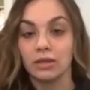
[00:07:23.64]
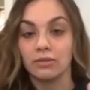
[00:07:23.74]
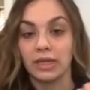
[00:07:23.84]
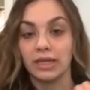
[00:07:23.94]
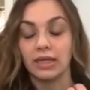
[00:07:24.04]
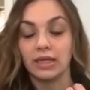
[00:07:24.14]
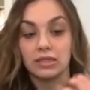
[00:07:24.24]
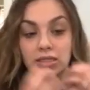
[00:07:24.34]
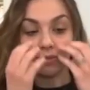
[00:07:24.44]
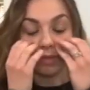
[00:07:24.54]
my
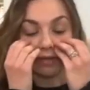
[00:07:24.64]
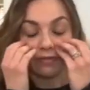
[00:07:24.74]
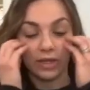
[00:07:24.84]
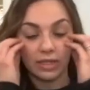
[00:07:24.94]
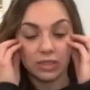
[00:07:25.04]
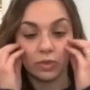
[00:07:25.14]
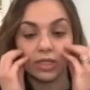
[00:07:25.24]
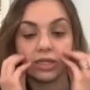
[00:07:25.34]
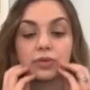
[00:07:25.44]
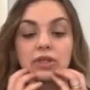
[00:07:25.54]
hands, and my face would
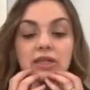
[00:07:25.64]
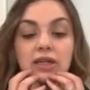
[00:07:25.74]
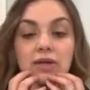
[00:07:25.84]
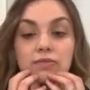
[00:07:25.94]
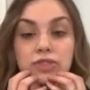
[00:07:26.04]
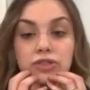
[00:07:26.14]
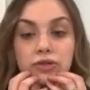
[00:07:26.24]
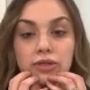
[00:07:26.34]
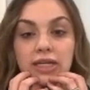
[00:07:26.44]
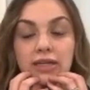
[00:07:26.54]
get really numb.
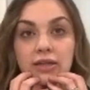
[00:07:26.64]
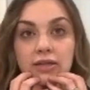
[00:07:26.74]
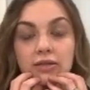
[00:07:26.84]
So like,